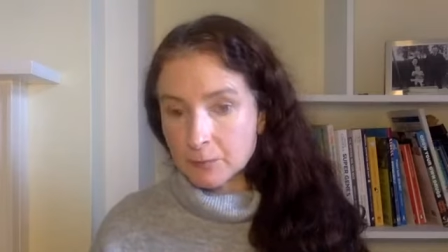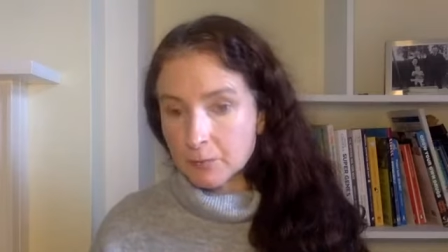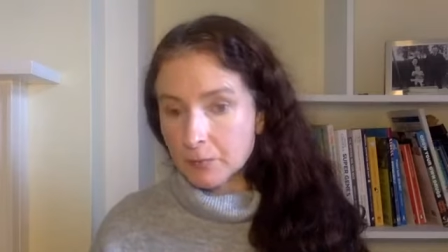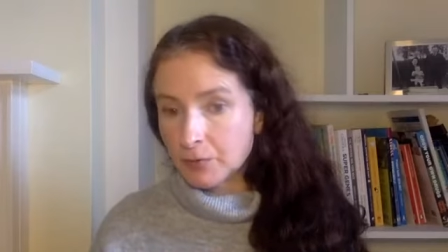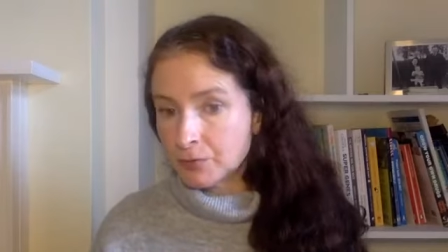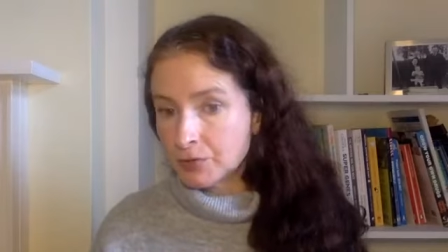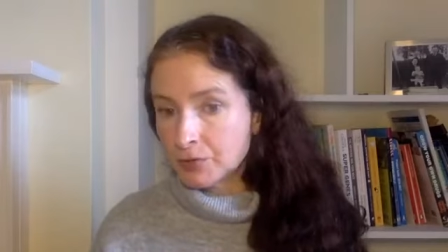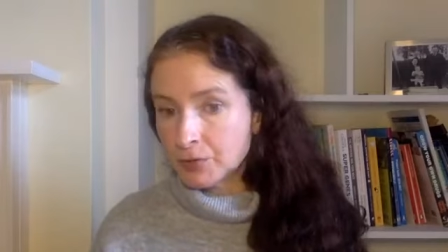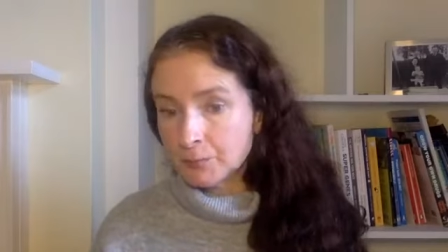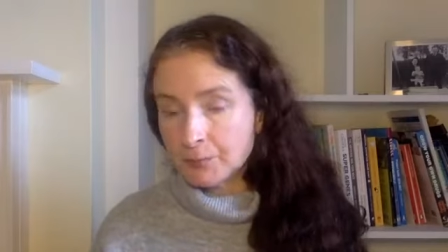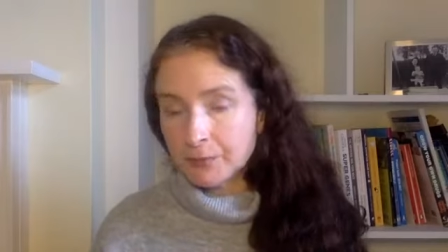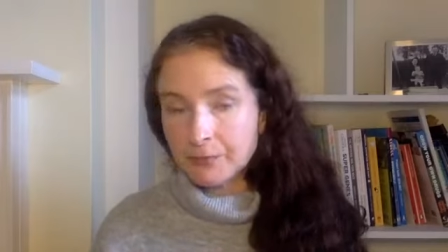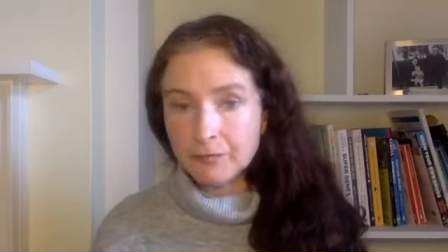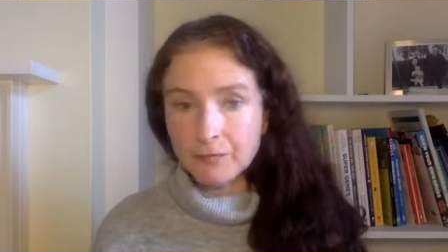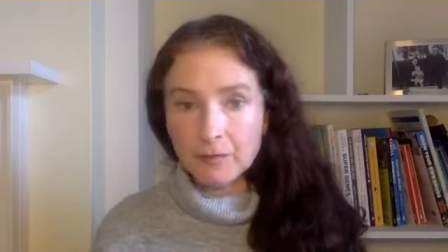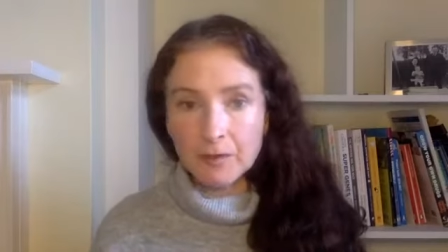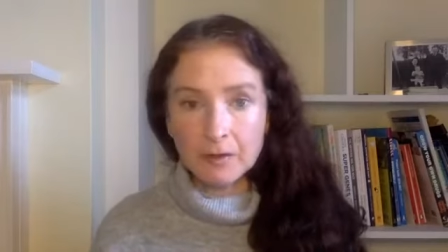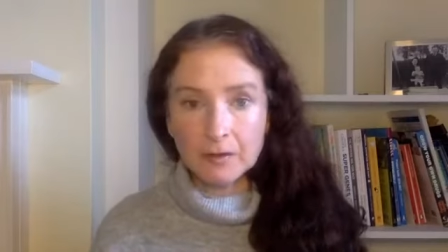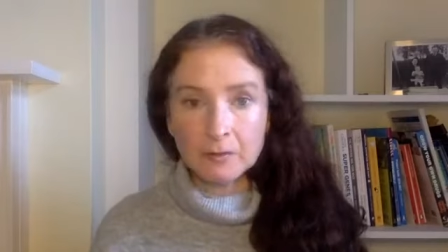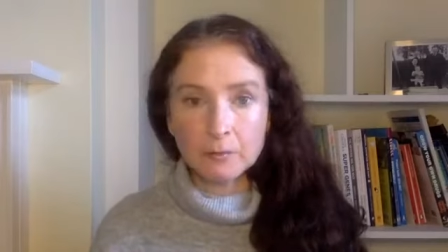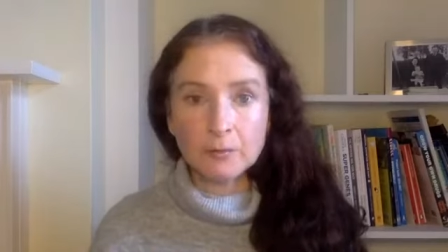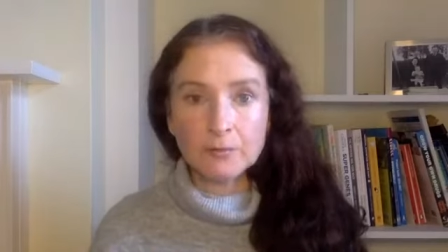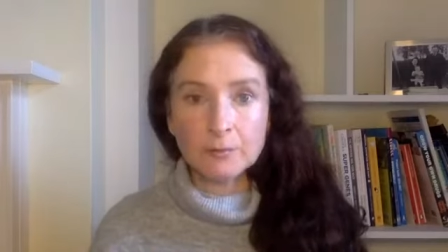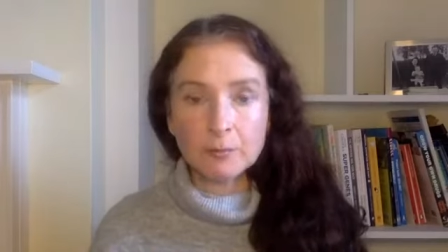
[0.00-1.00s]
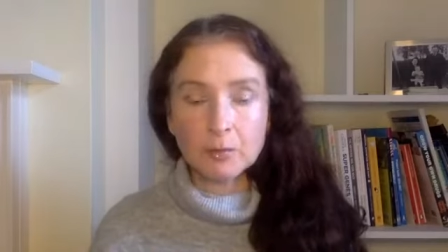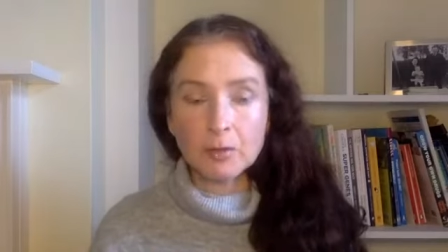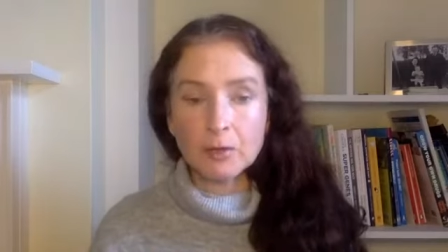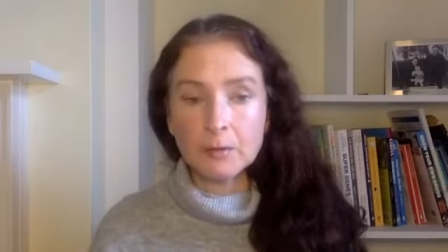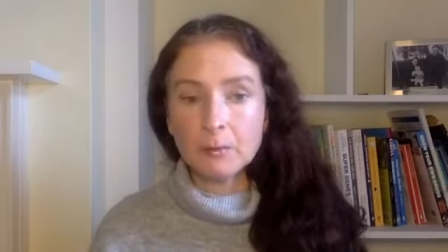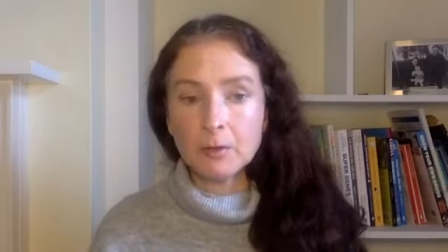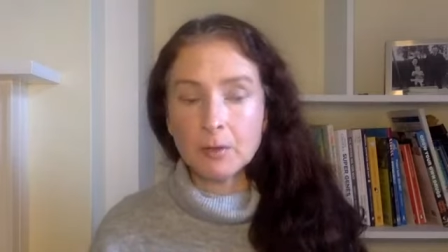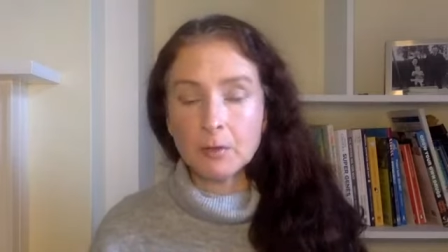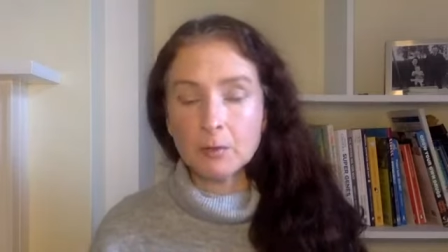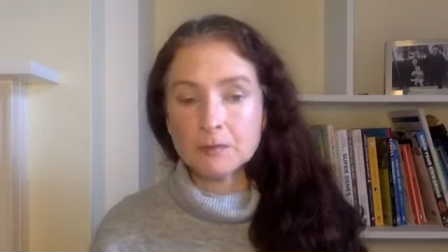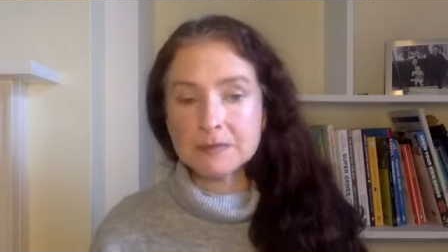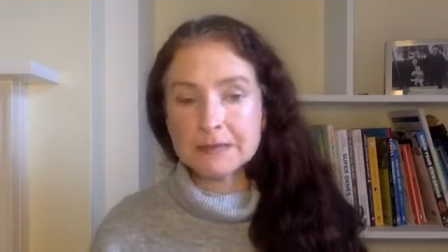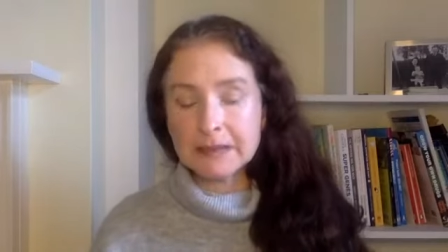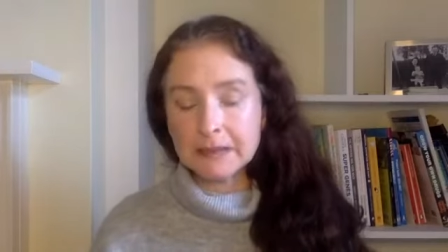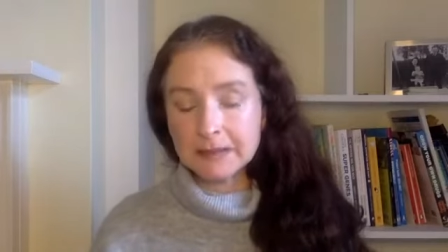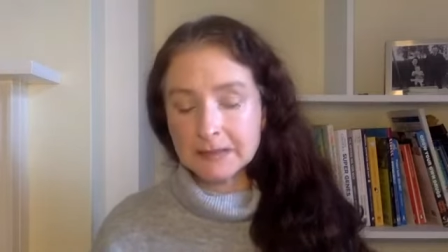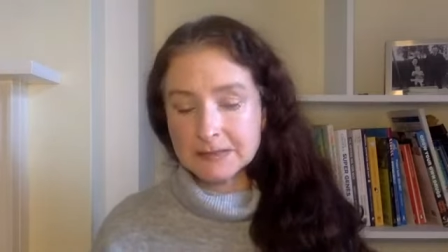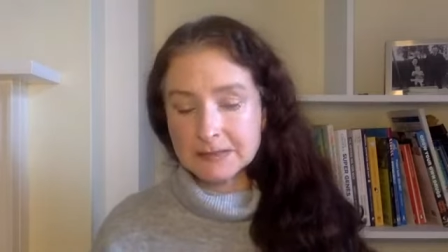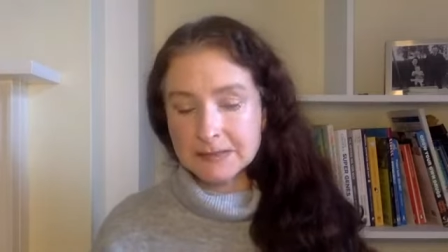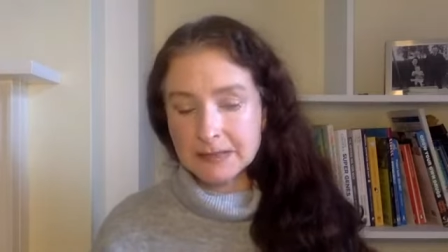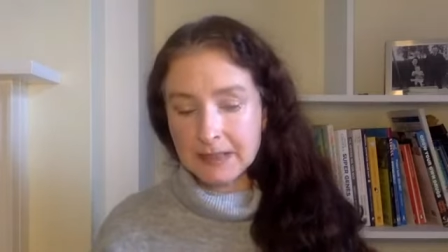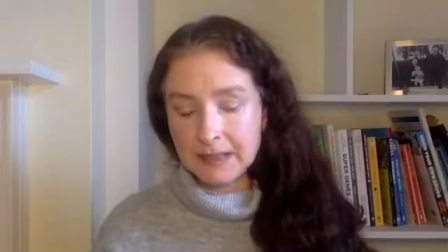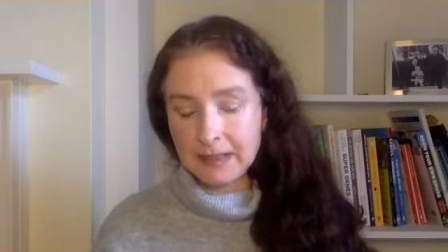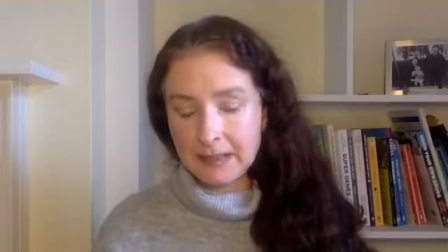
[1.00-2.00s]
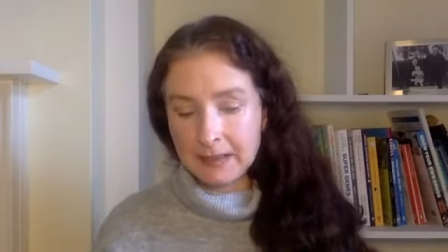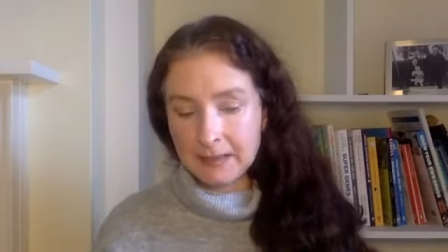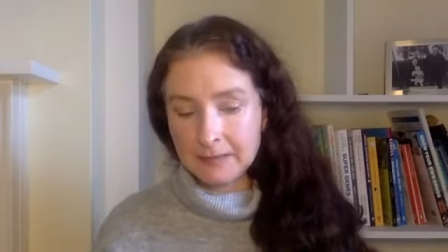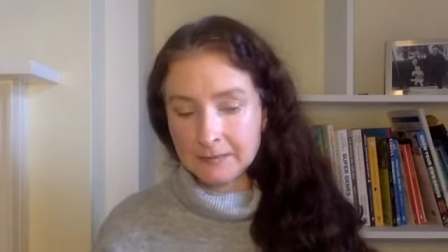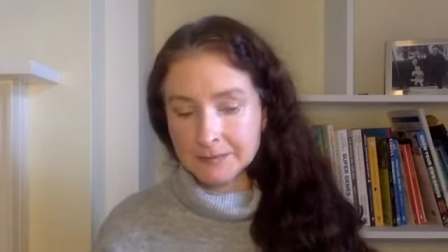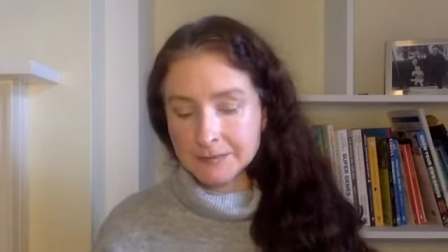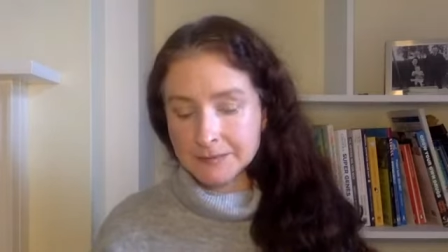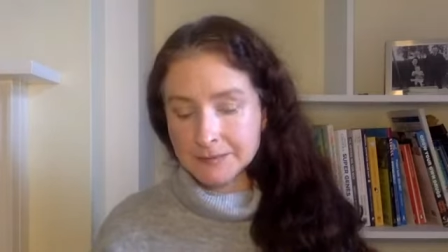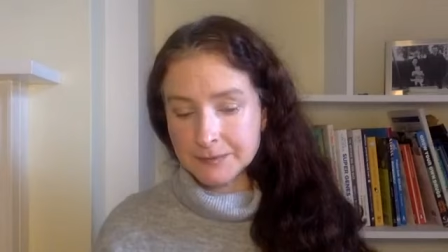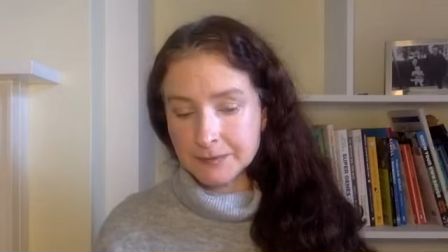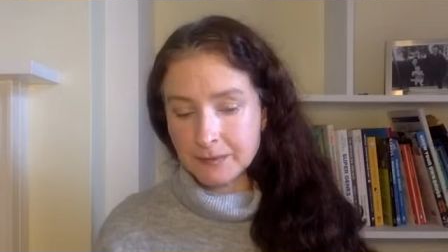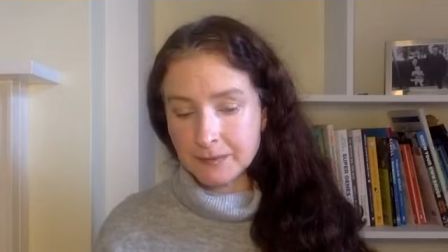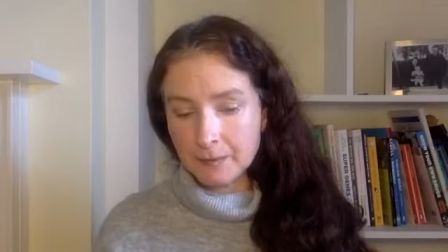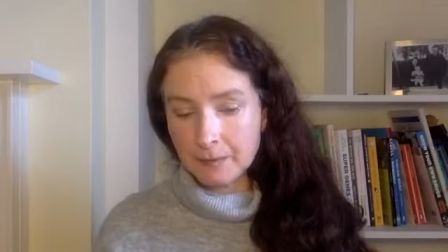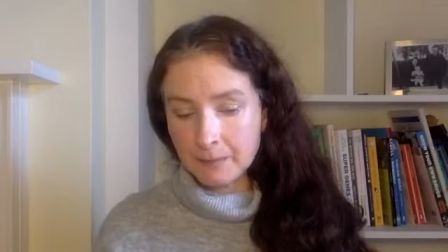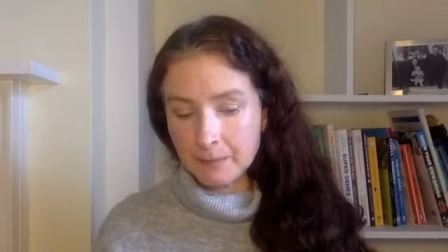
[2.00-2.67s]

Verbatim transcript: you should be fine with probiotics, and